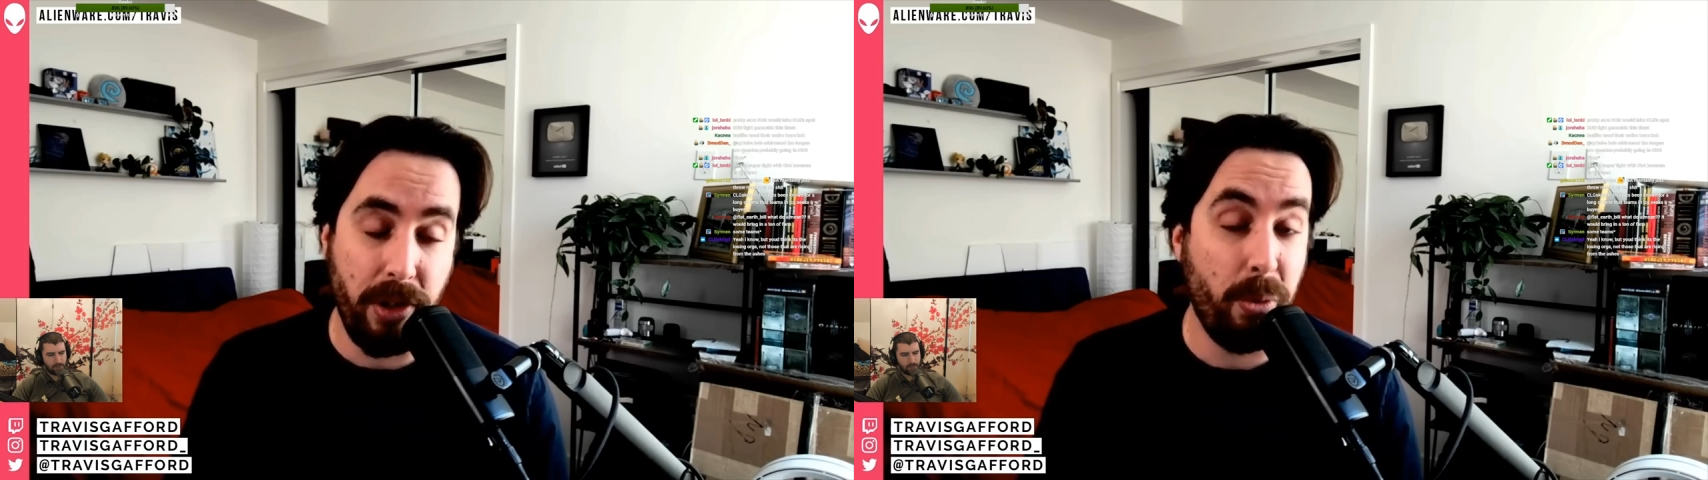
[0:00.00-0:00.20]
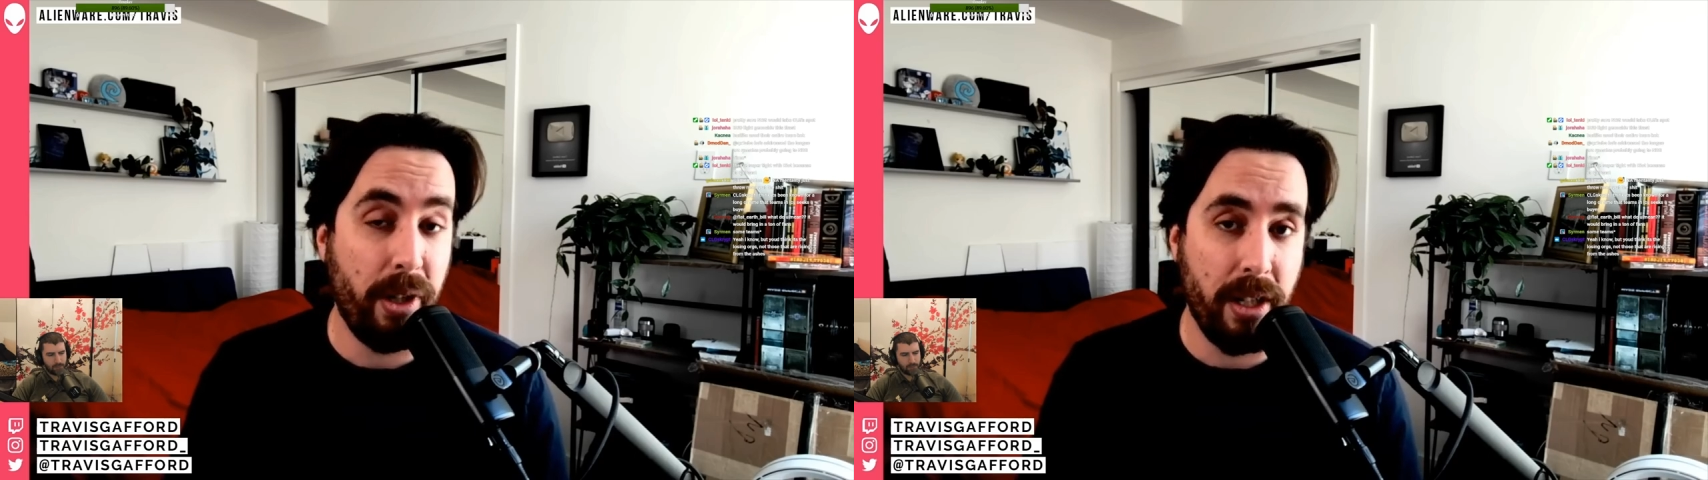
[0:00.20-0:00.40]

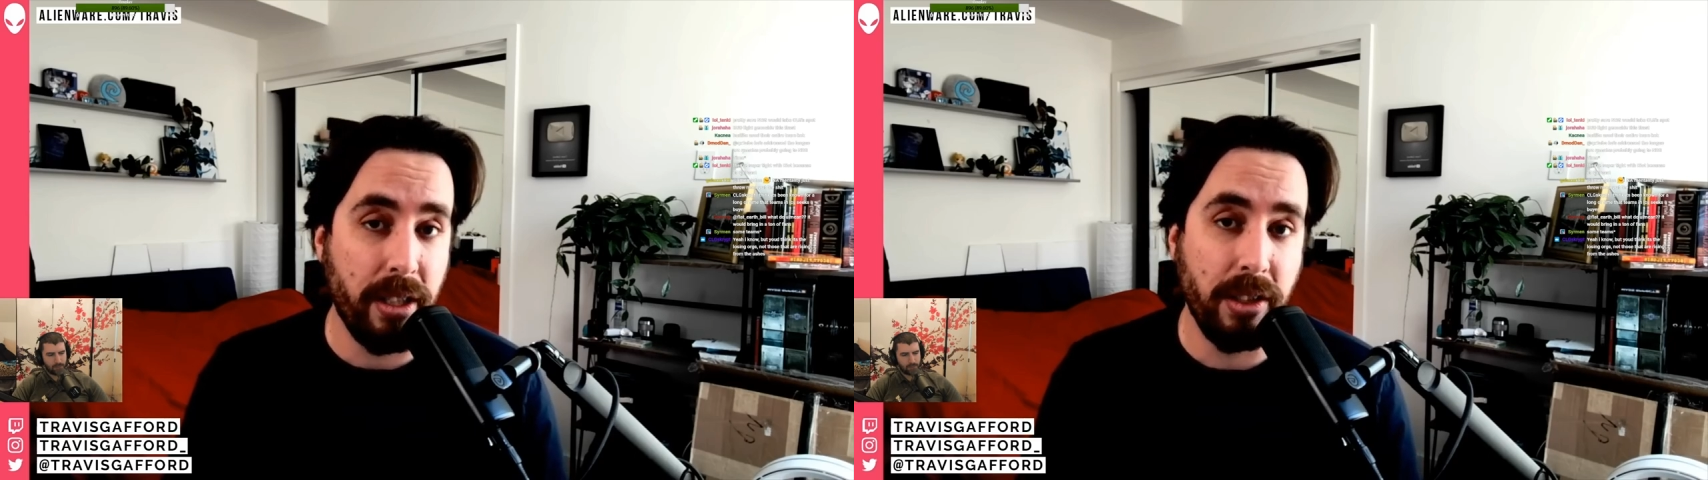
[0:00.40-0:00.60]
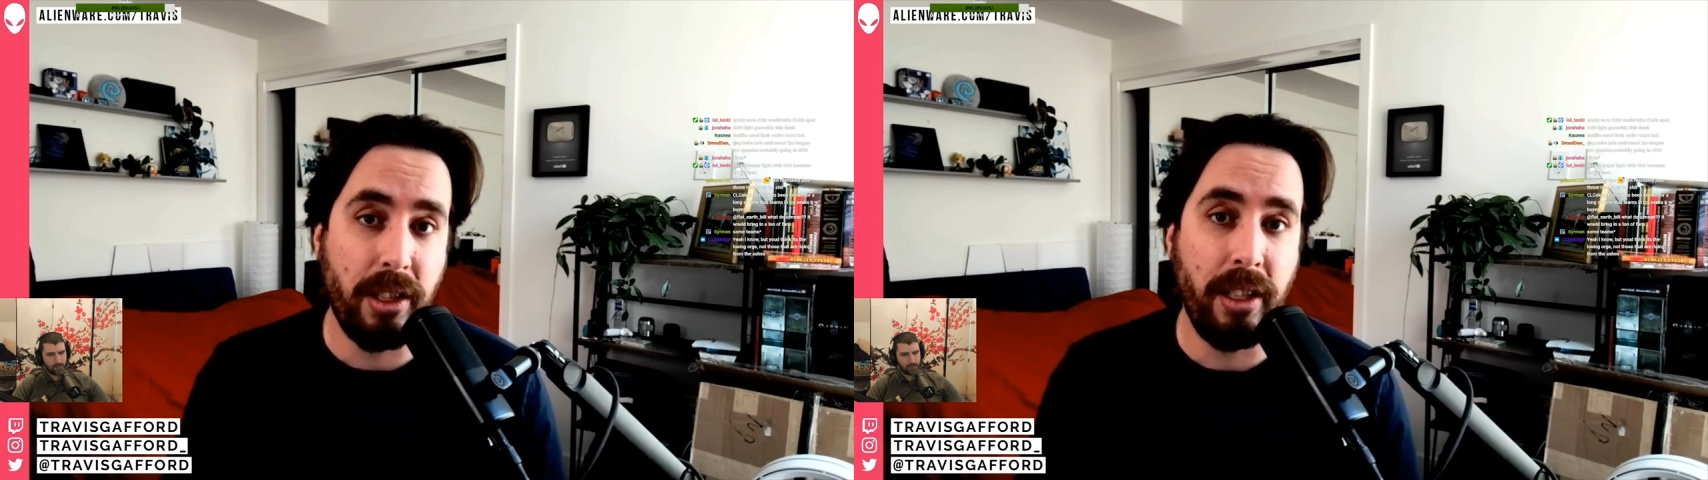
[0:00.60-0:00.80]
Quite
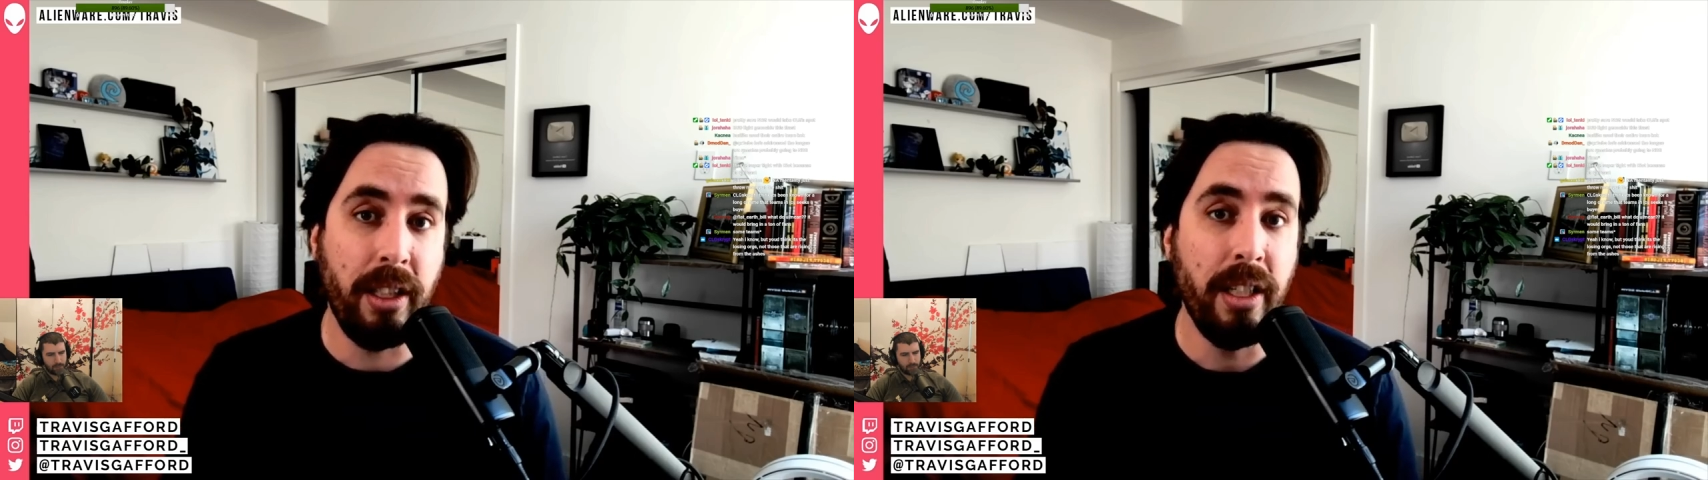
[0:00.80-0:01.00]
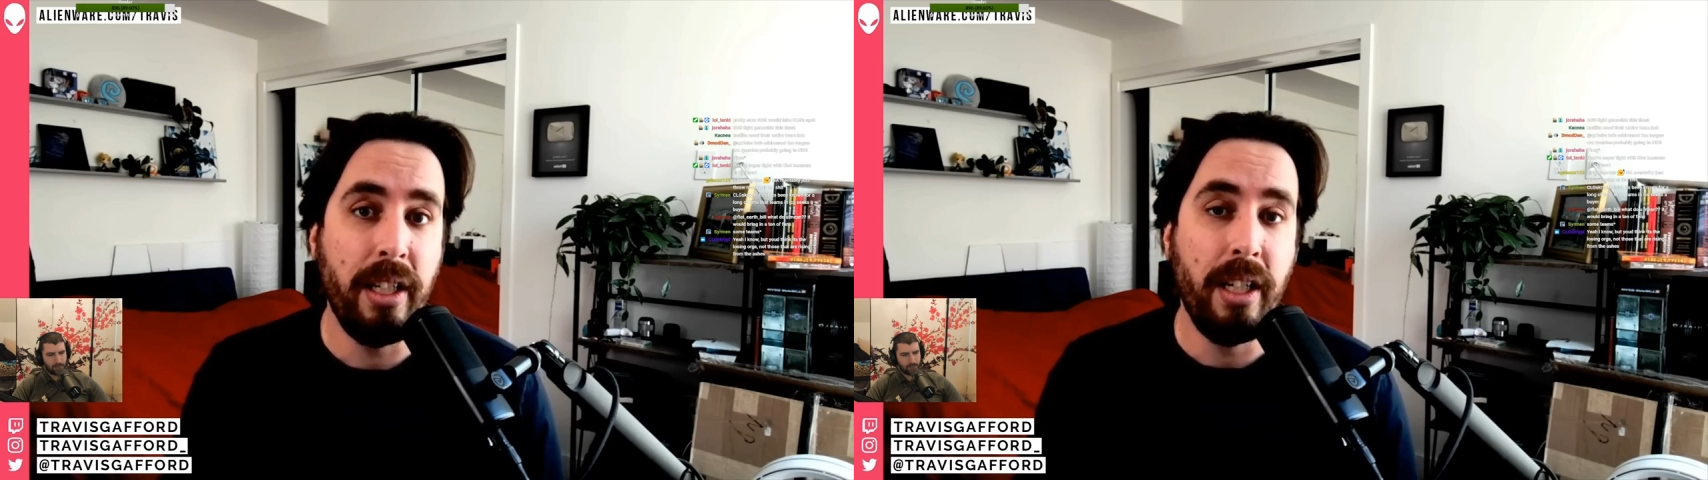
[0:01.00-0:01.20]
honestly,
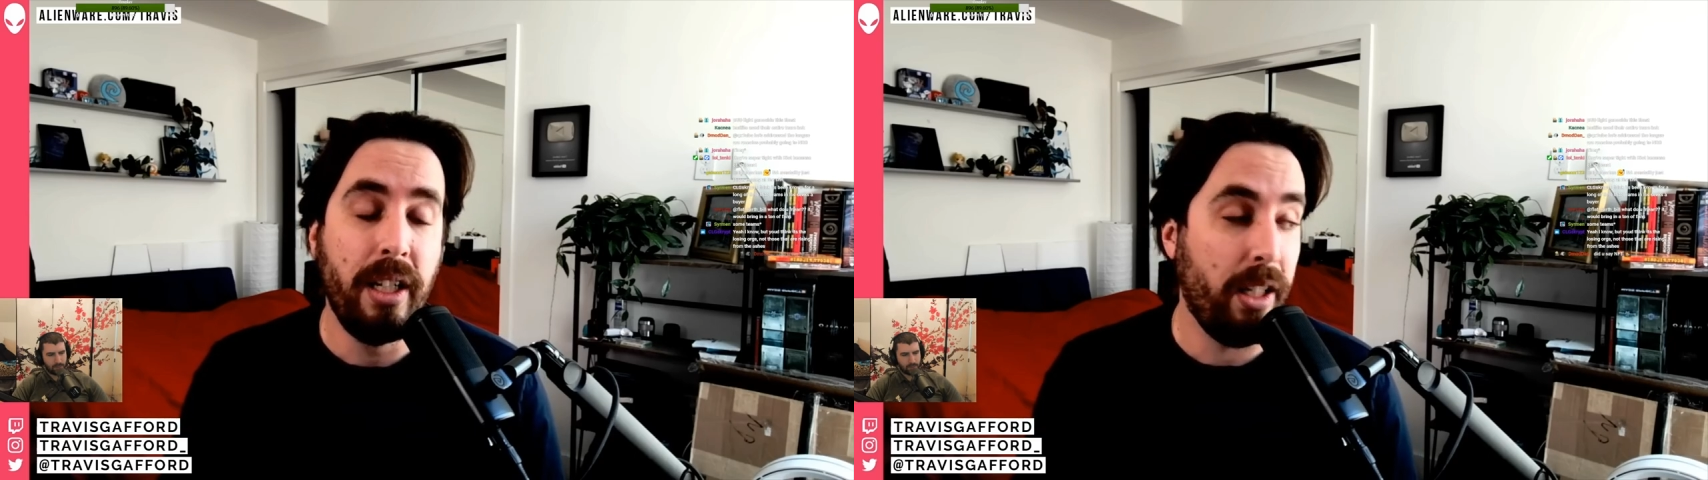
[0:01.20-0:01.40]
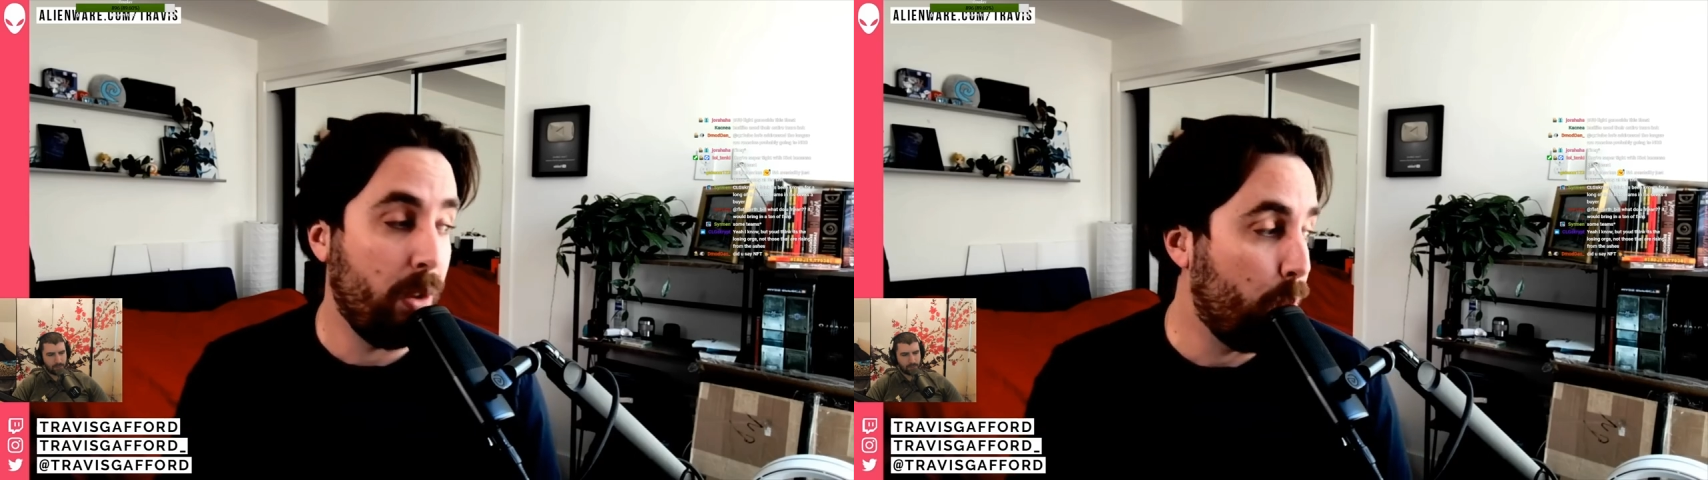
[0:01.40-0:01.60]

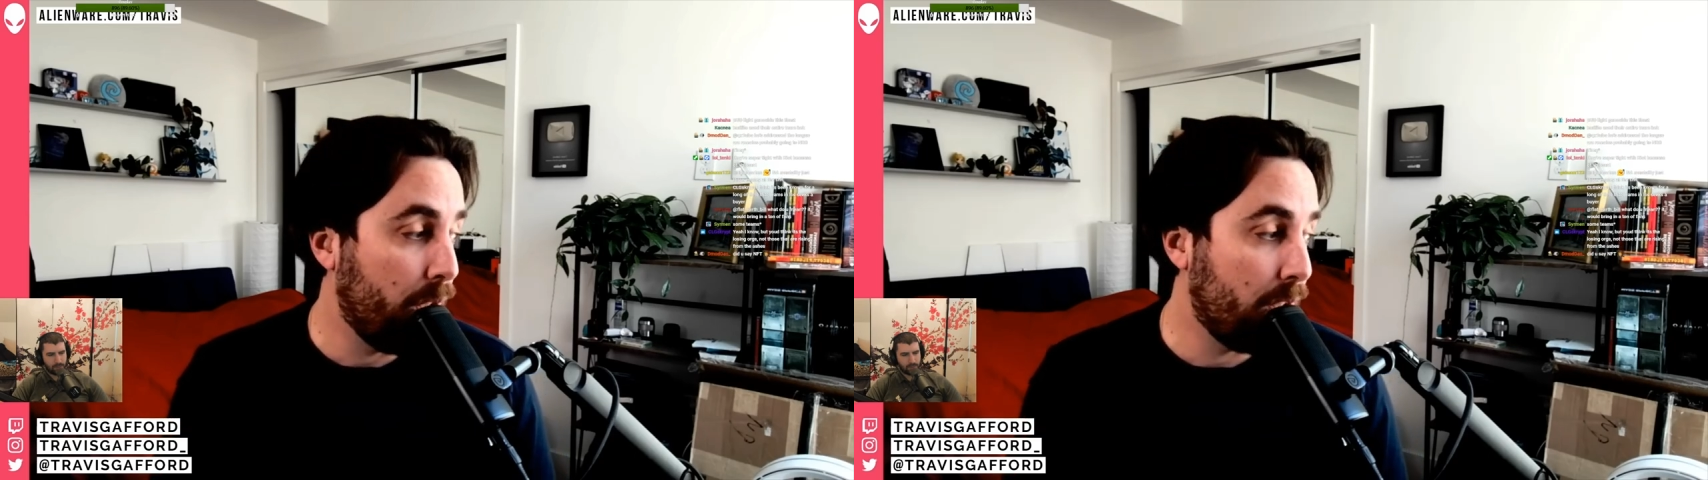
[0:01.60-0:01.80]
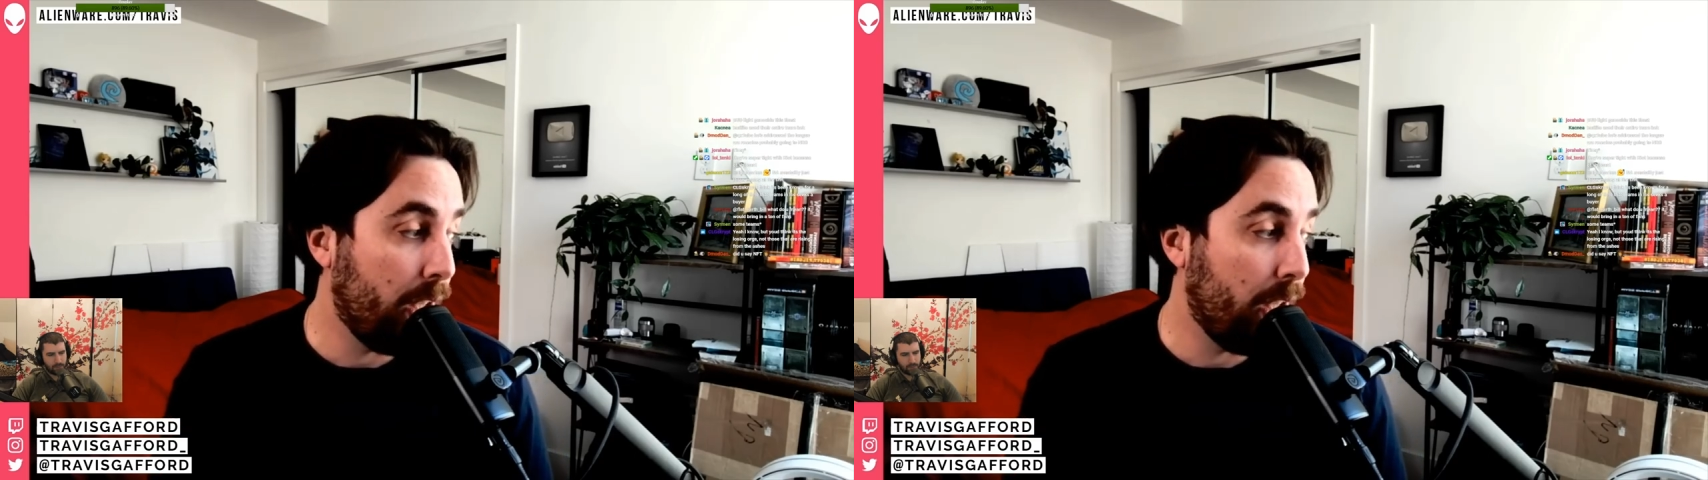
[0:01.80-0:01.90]
it was